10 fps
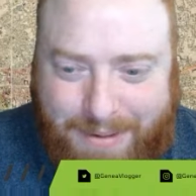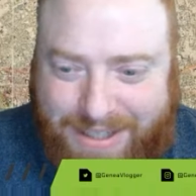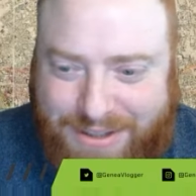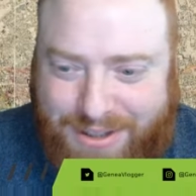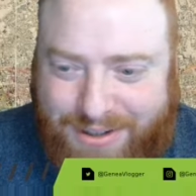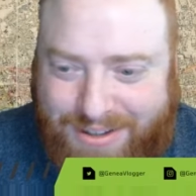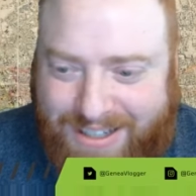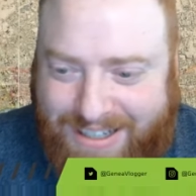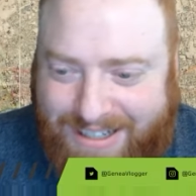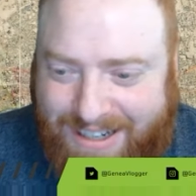make sure
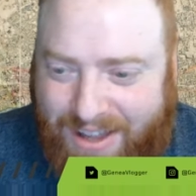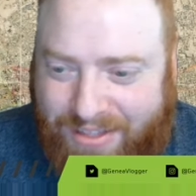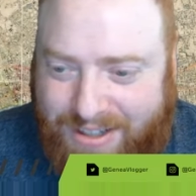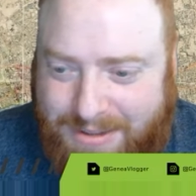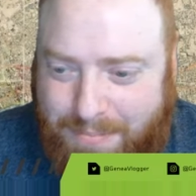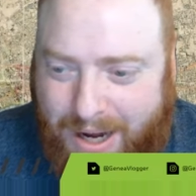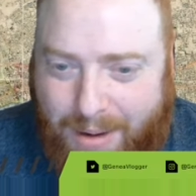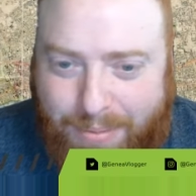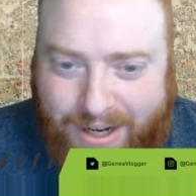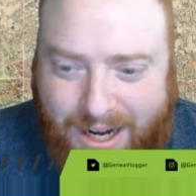that nothing's
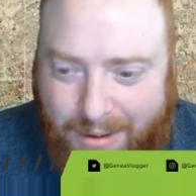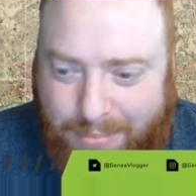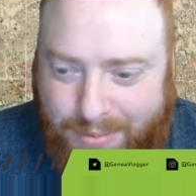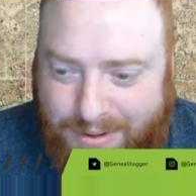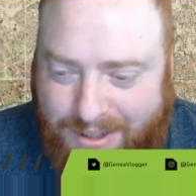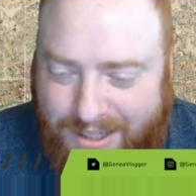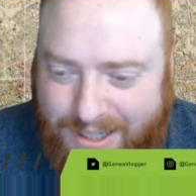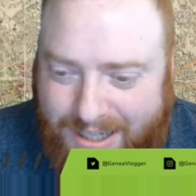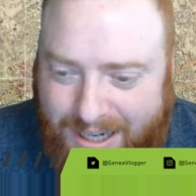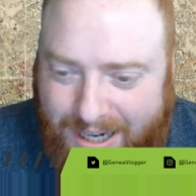popping up.
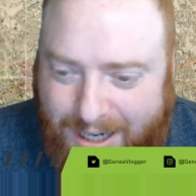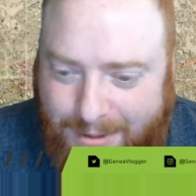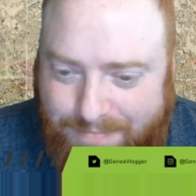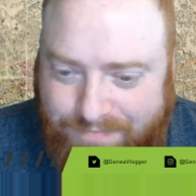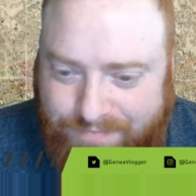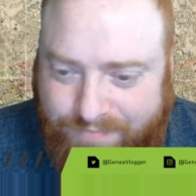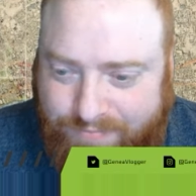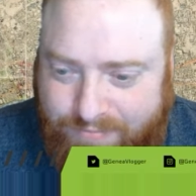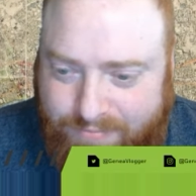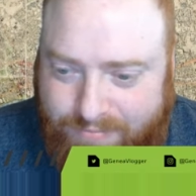Um,
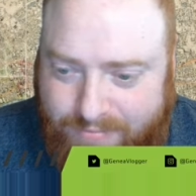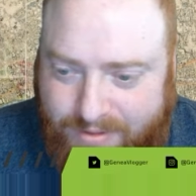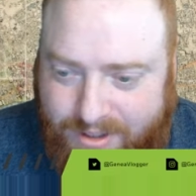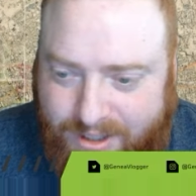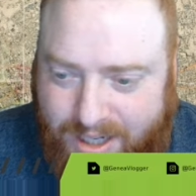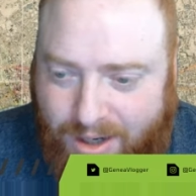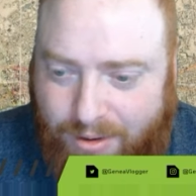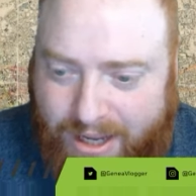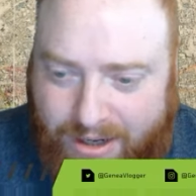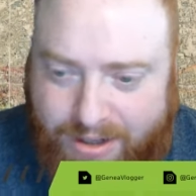
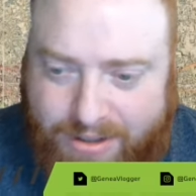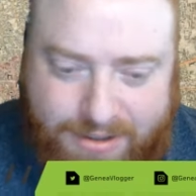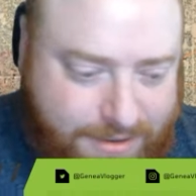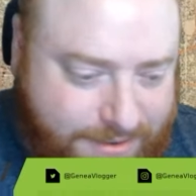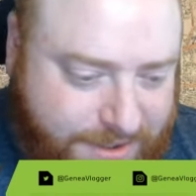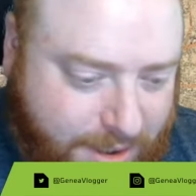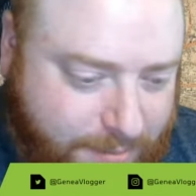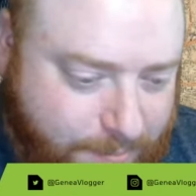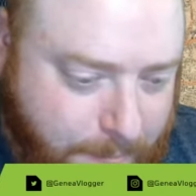okay, good. So